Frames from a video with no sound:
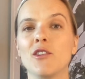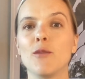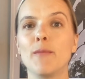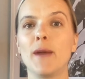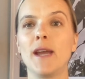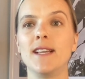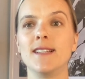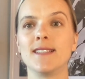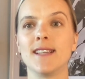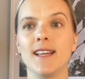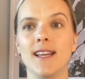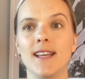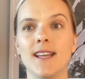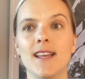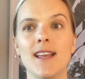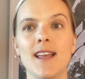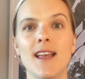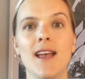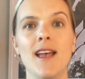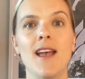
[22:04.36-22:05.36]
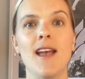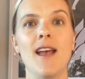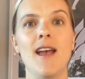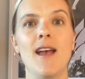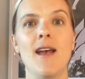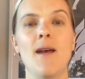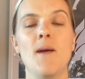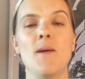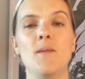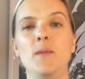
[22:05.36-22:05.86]
amazing
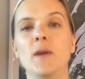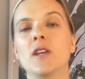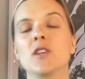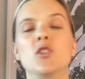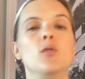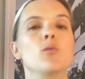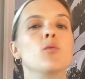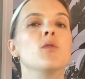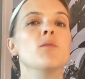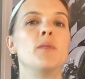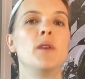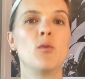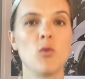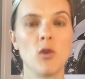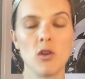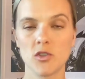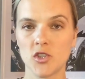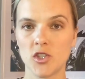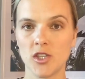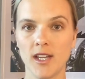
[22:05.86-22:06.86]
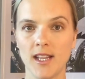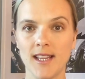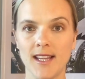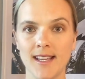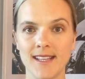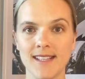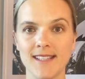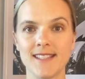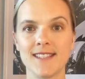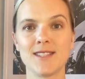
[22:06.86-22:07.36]
because you wouldn't be watching
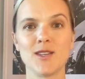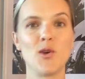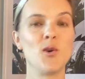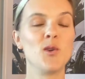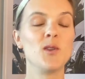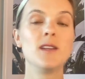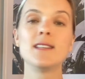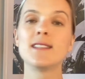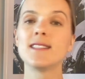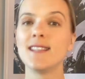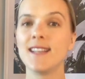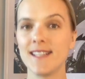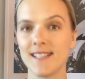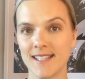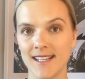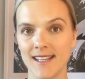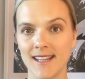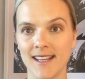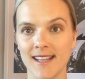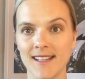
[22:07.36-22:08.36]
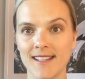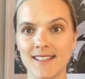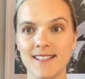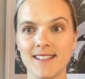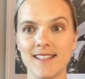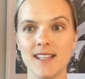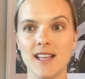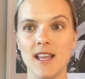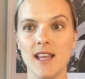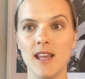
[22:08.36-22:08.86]
this or listening to
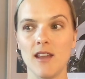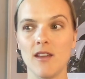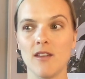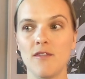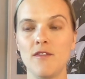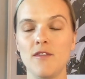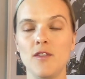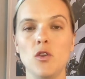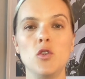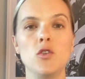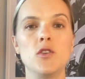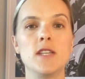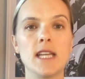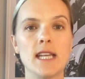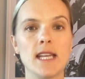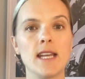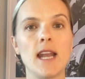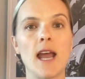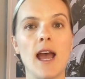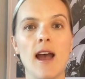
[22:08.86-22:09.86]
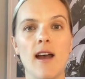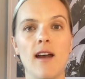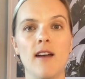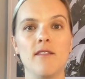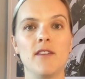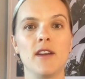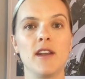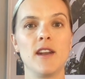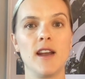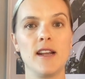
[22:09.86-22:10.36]
this if you didn't
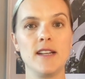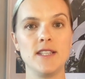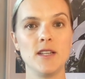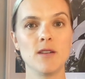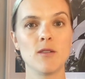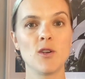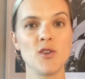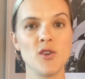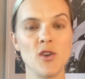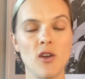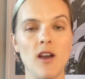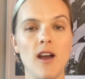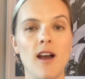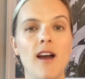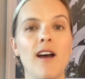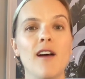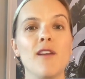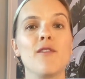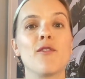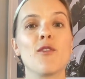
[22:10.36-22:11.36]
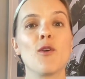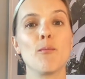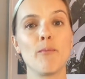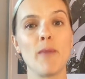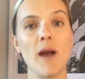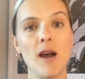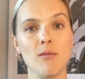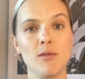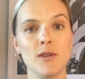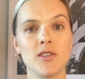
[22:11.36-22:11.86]
have an idea on your heart for
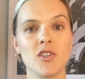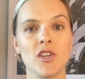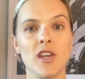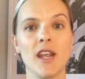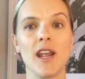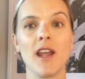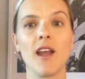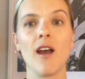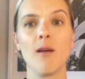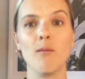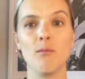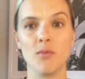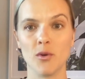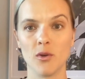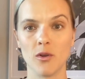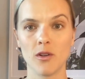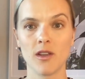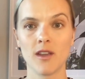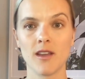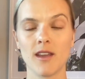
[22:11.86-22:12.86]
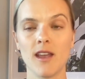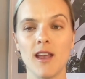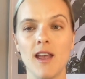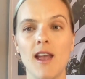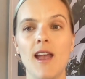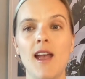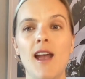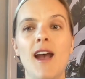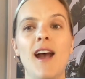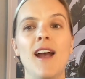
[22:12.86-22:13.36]
publishing a book.
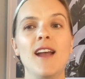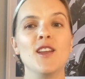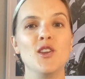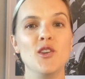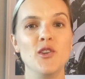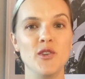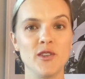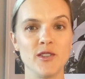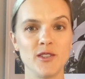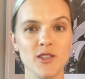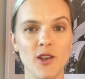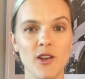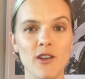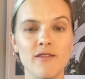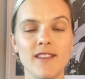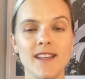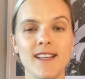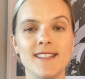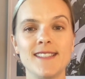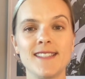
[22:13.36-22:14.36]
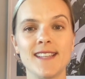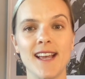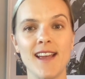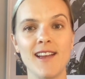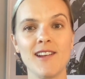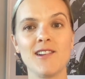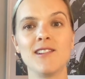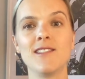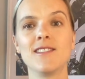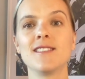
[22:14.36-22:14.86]
You deserve these
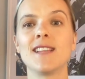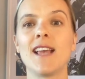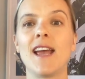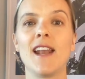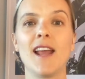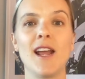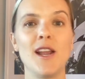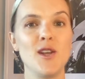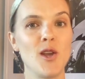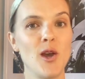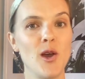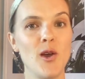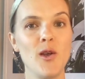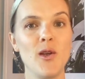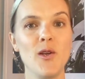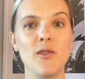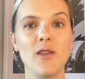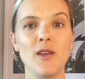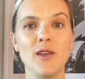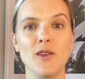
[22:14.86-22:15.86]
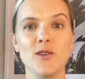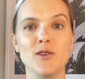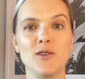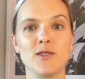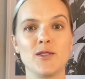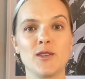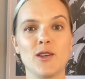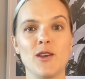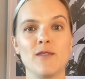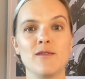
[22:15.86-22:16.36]
sales, and I know that you
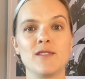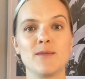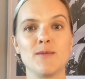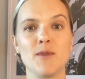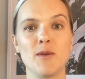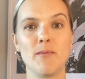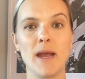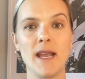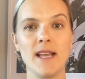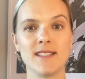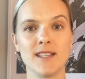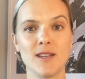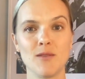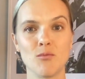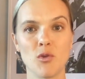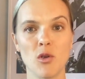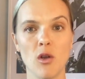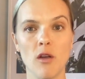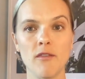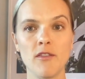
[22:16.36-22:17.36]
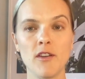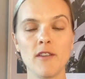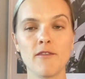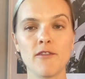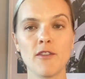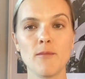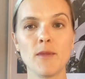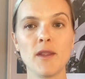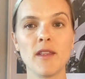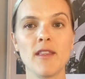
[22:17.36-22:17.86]
deserve some amazing profit
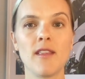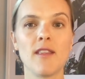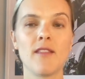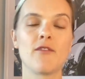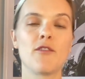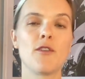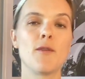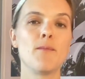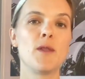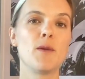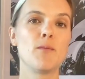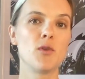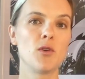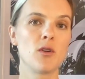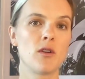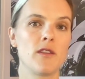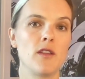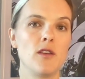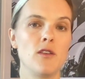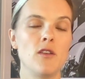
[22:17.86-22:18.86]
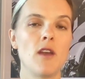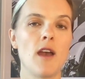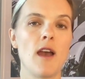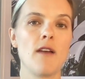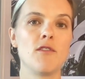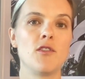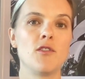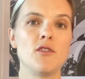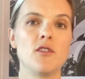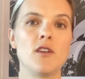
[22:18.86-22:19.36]
from the book that you
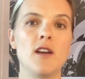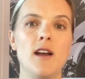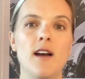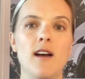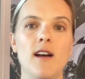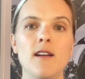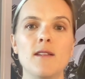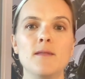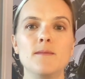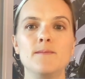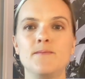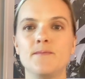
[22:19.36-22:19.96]
have on your heart.